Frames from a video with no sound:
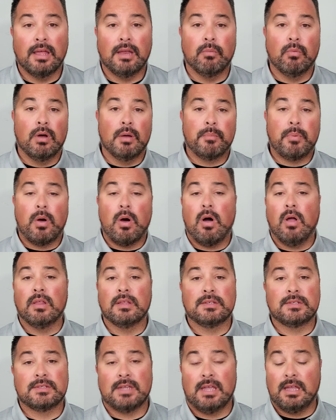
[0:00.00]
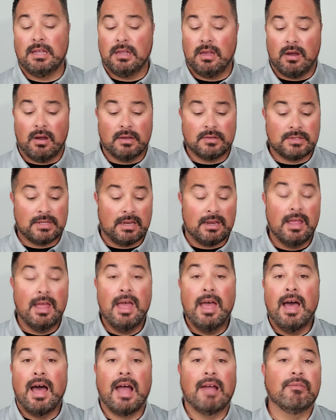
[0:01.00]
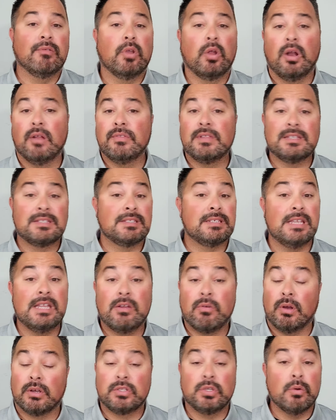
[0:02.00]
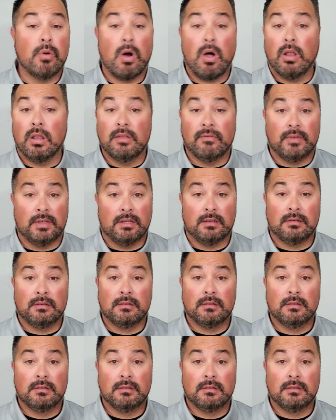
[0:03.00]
And what Paul is saying here is that I've learned this secret to all of it.